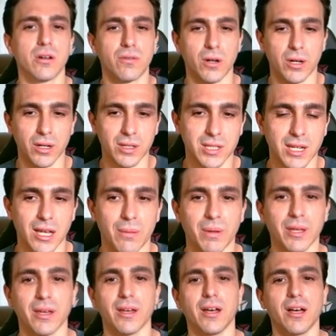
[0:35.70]
of earnings
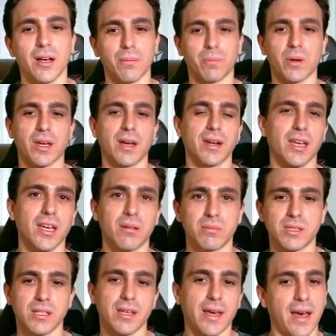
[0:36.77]
coming up. We got
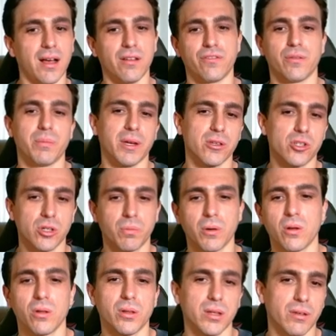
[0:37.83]
AMD, Alphabet,
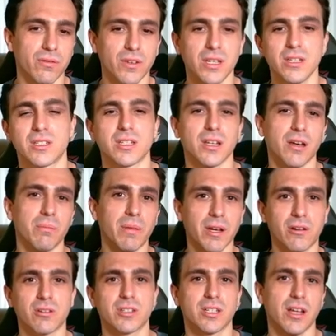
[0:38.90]
Chipotle, Visa,
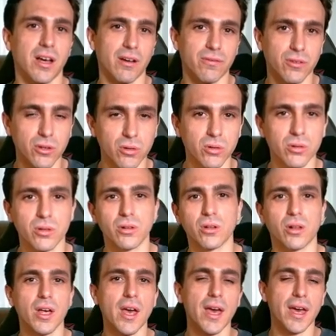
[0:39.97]
Microsoft,
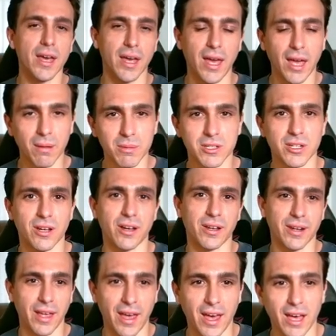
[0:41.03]
Google,
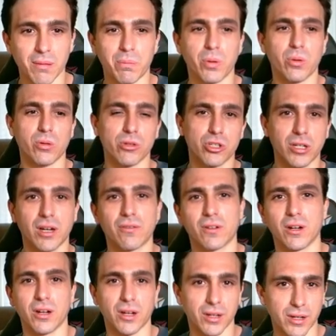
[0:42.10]
Amazon, Apple,
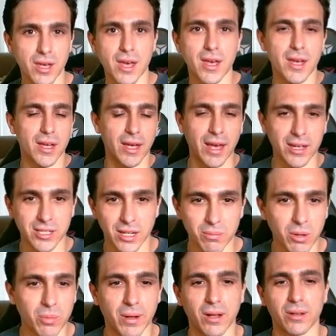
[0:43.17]
Chevron.
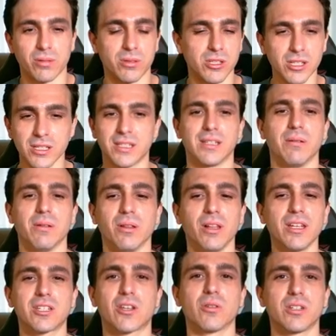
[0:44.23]
ExxonMobil, geez, the
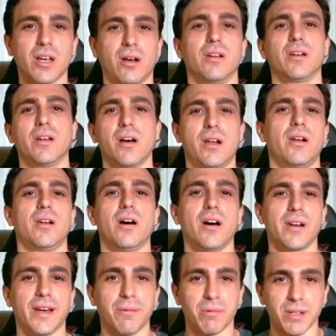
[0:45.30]
list goes on and on and
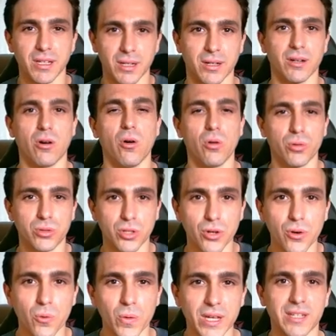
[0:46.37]
on. I would need a whole
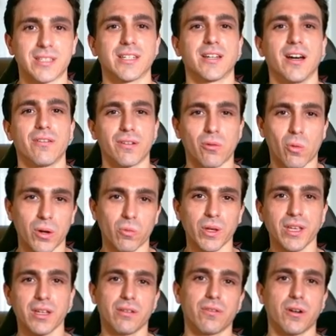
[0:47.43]
two weeks to cover one
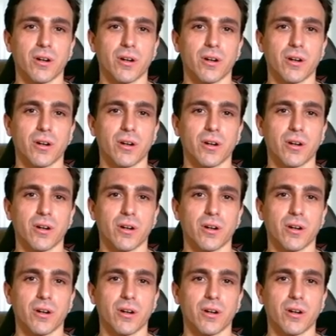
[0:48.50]
week of